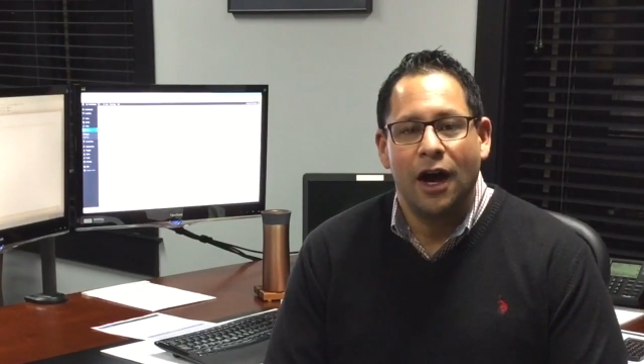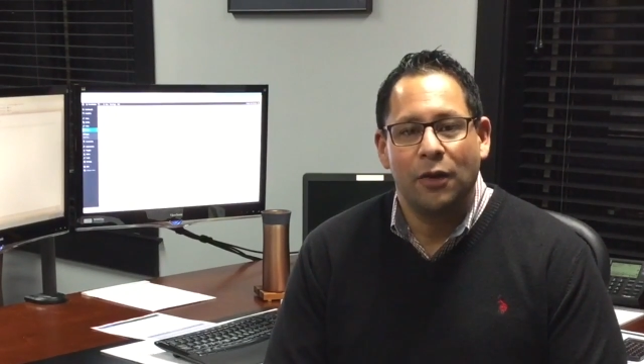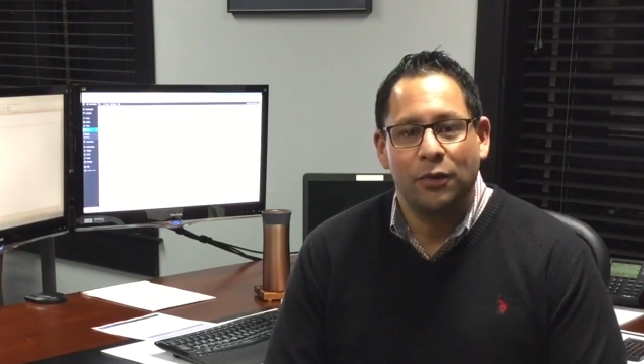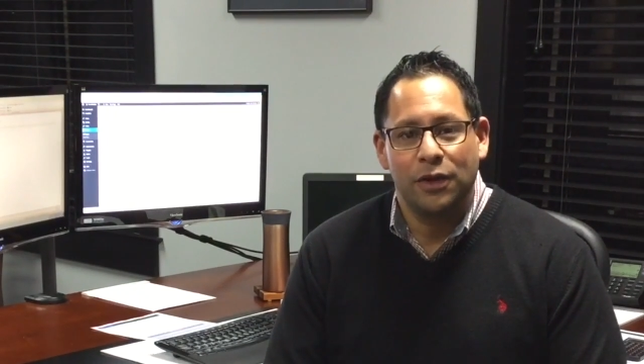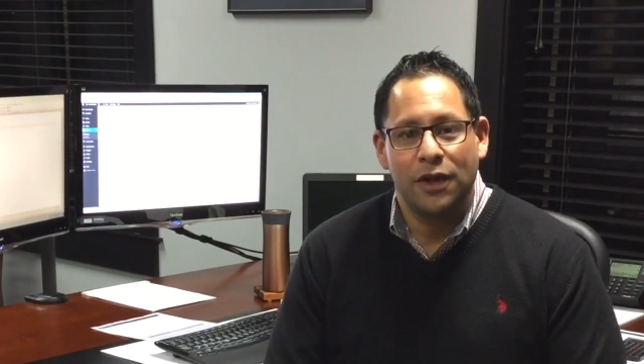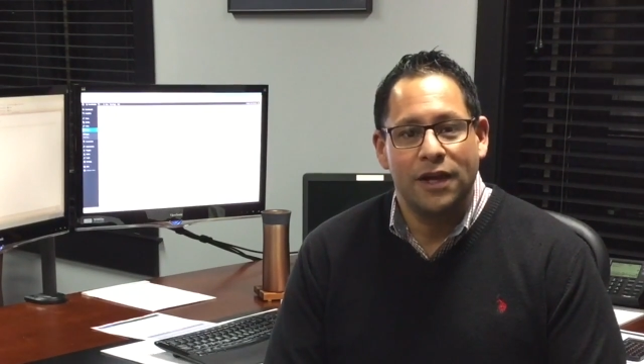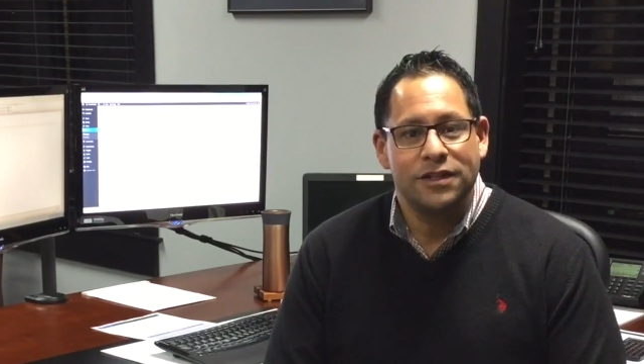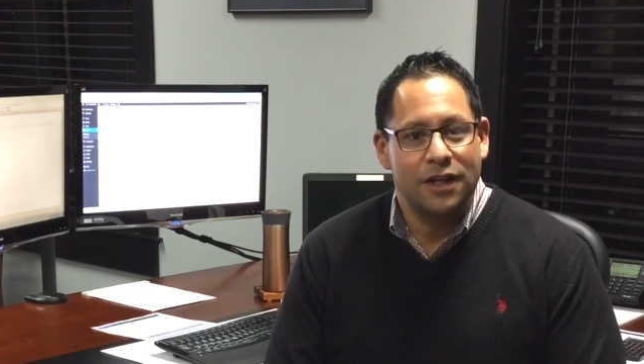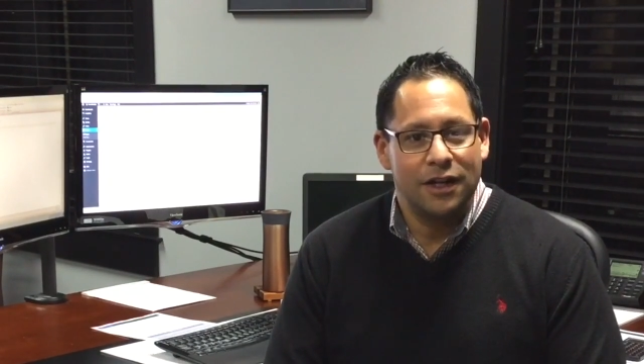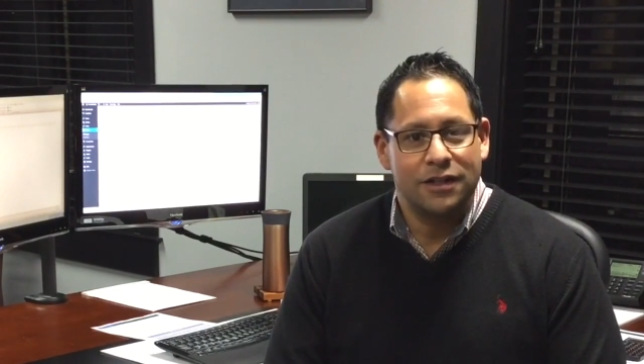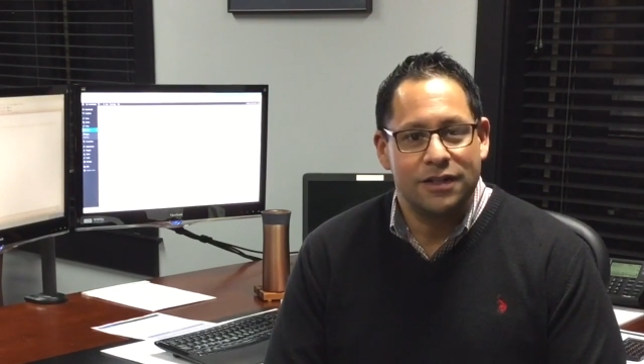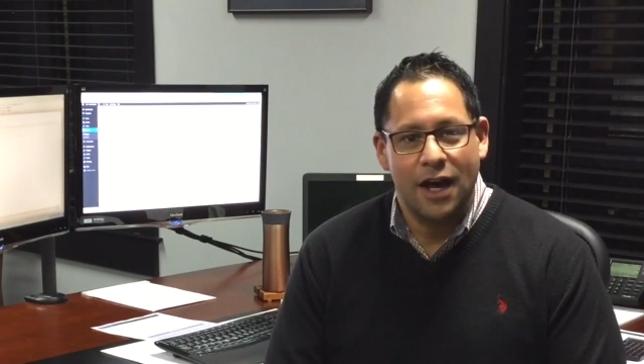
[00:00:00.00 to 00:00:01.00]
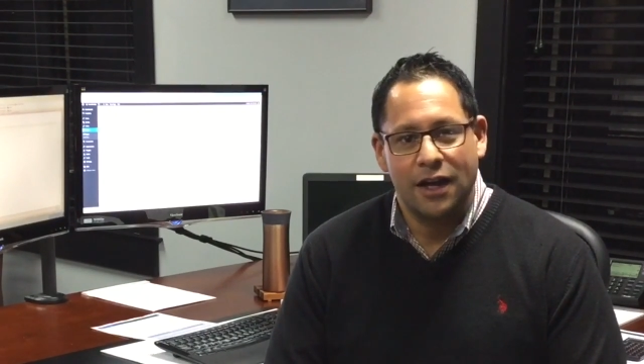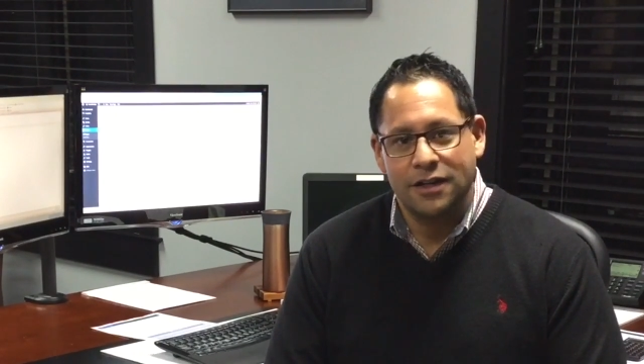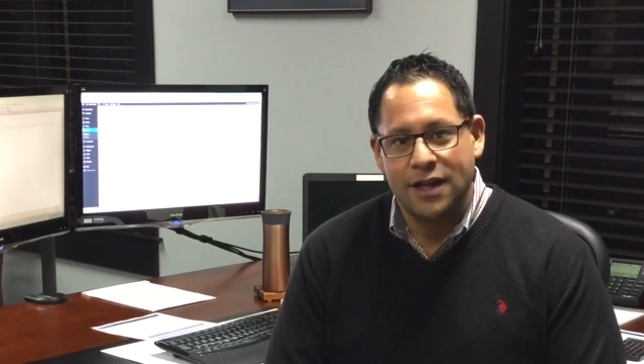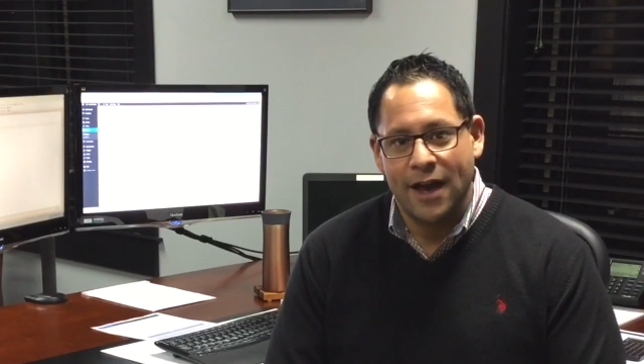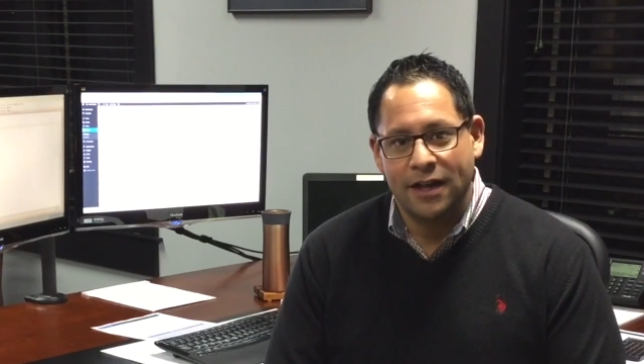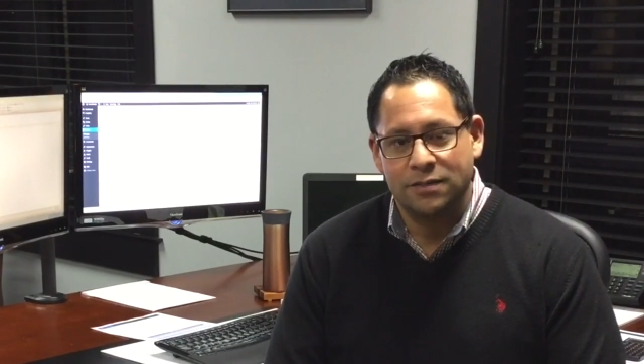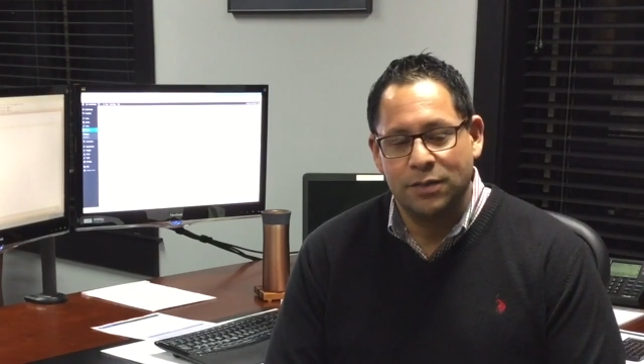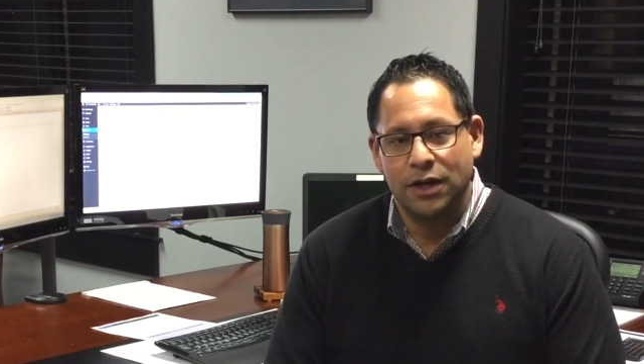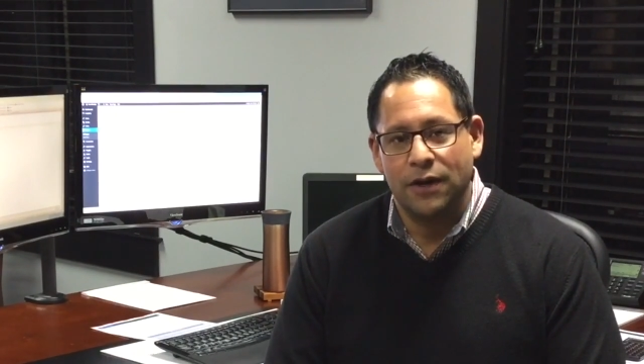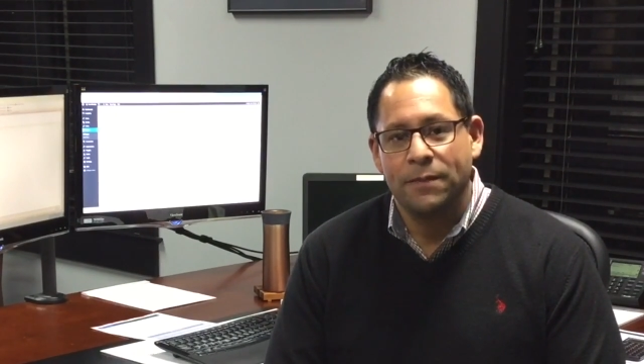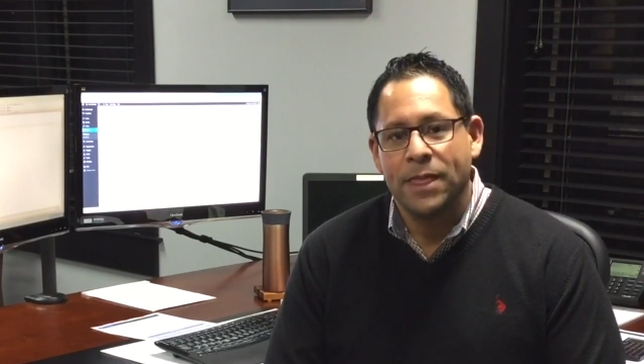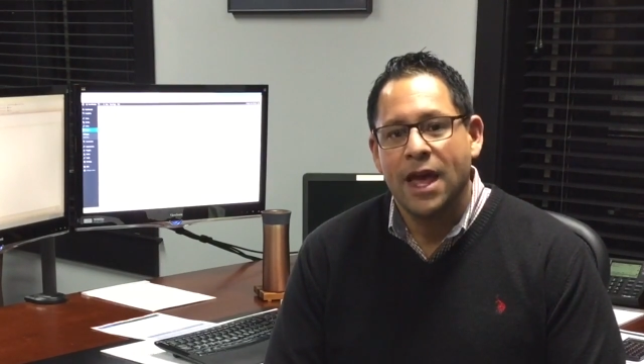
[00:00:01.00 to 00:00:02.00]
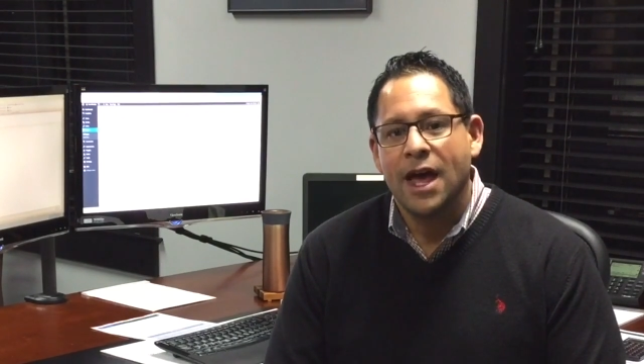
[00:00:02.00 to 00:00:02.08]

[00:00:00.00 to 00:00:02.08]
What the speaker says: realizing that it's not a tax bill.